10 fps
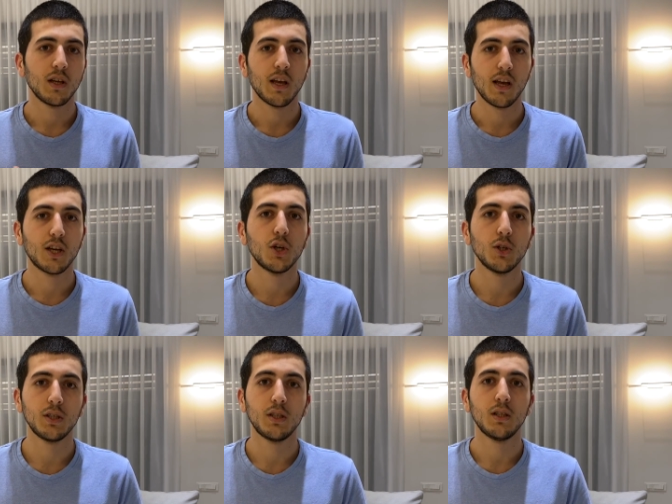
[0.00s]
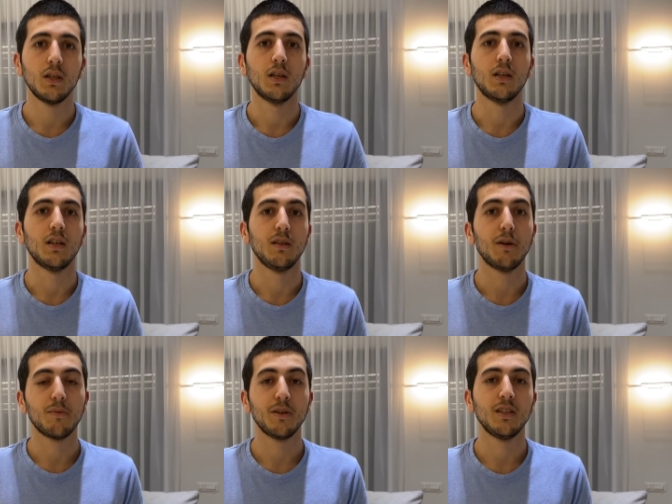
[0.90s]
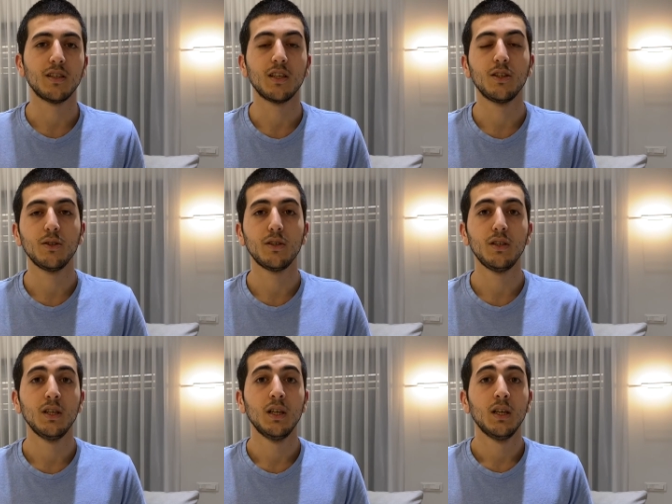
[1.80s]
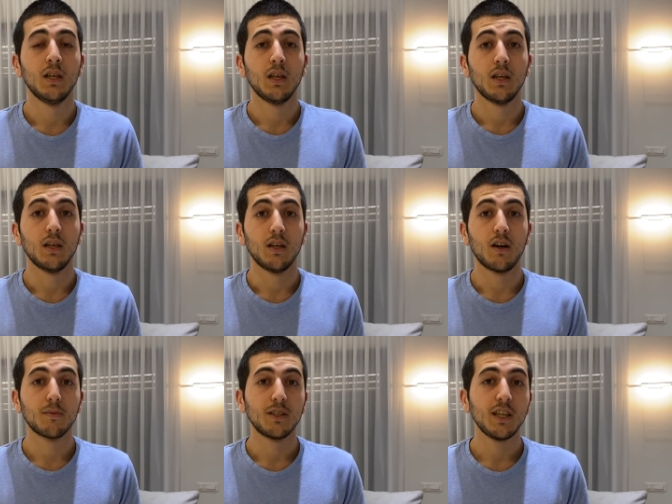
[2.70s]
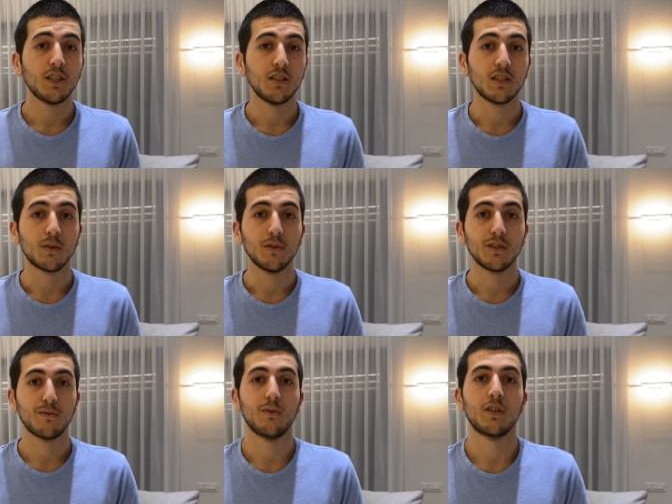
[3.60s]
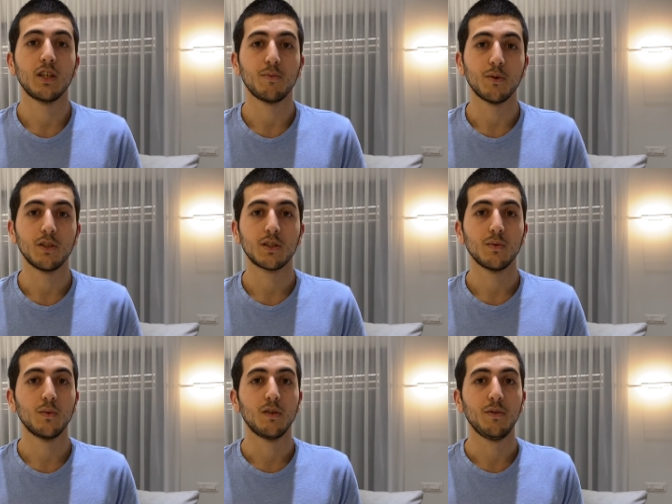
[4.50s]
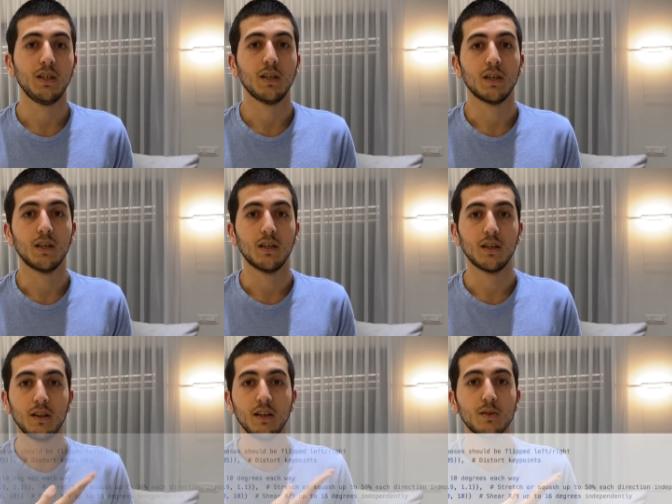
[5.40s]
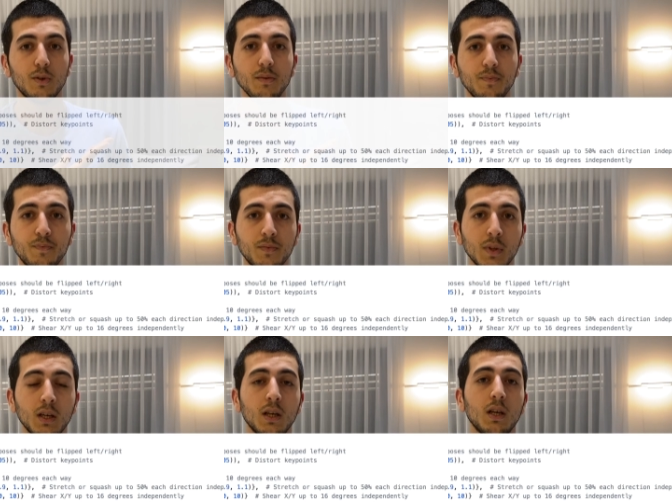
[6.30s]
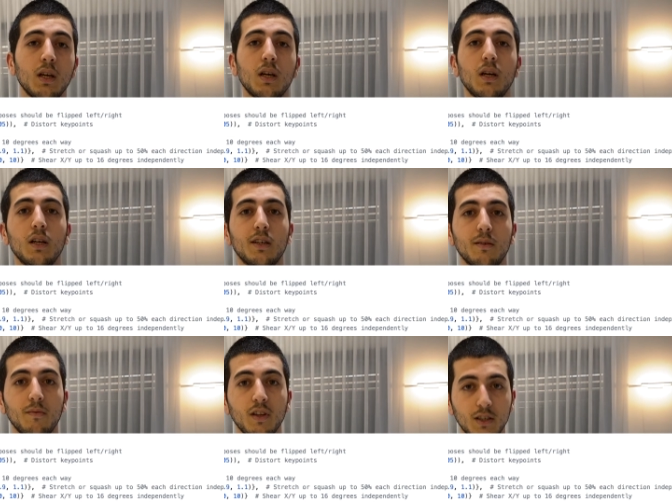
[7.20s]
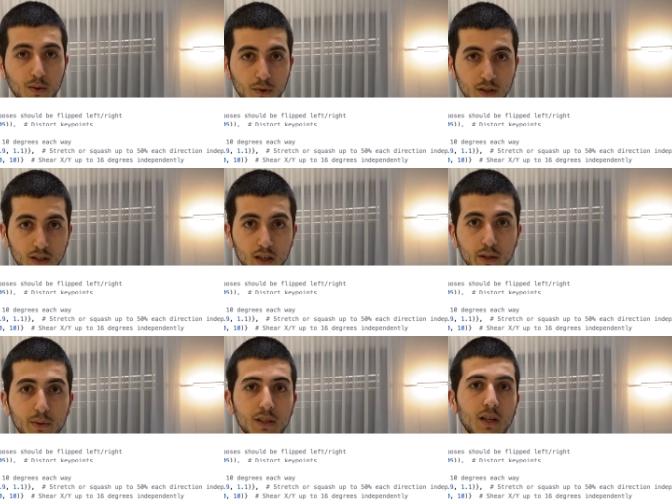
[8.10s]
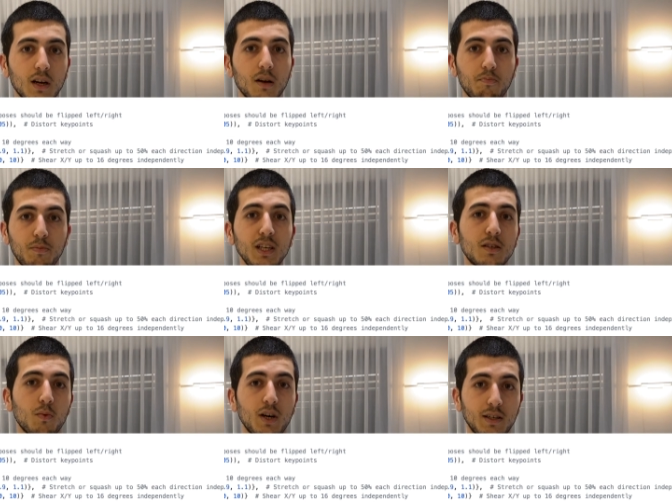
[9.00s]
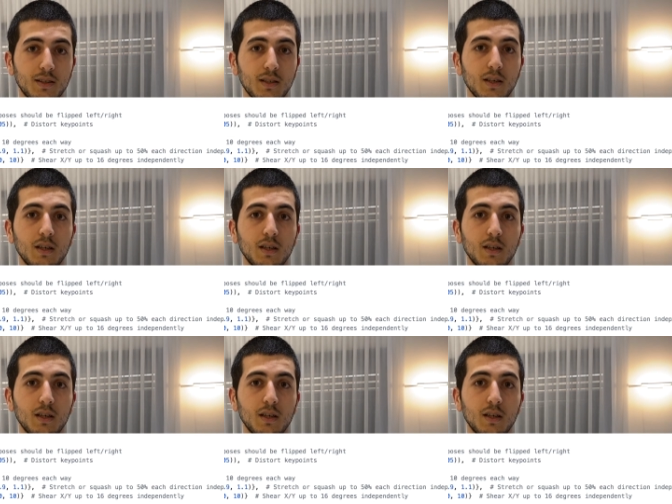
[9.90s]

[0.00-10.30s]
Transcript: a good, in my opinion, a good augmentation sequence for key points would be this one. This sequence includes the piecewise